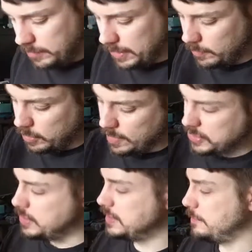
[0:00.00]
you know, were
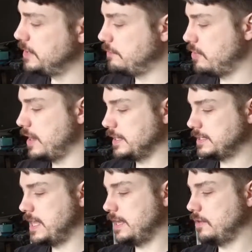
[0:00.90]
questioning some of their products,
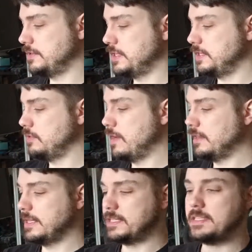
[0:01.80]
saying, "Oh, is it UL
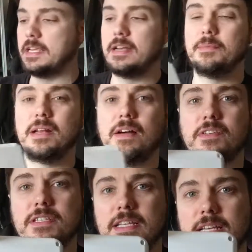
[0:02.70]
listed?" And I mean,
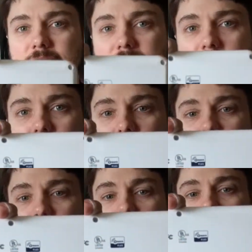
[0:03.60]
obviously it's there. You
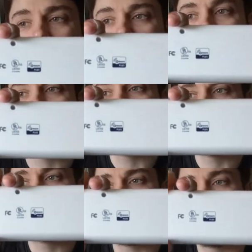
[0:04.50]
can see the
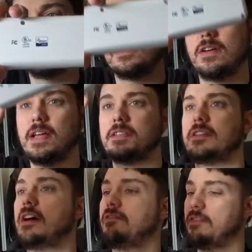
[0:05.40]
insignias and all that
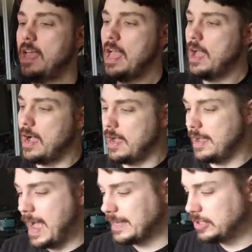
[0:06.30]
stuff.
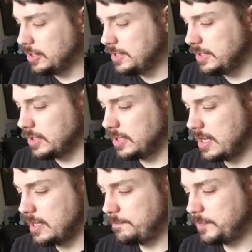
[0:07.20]
I couldn't
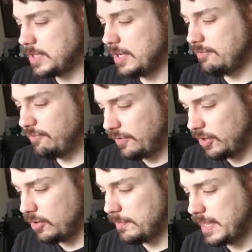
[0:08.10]

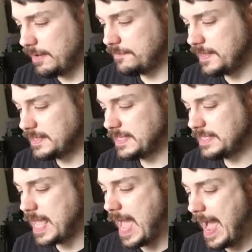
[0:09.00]
confirm if this
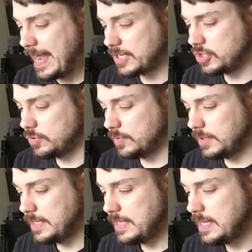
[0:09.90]
is
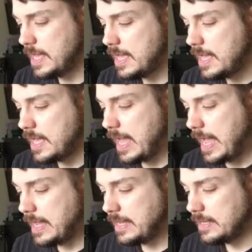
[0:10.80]
actually
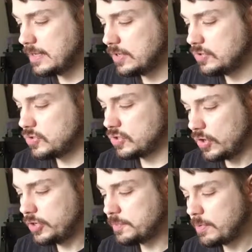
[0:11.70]
a
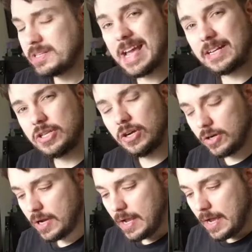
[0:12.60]
surge protector.
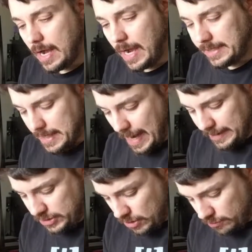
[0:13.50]
I
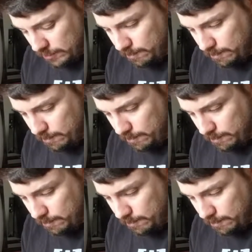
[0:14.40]
don't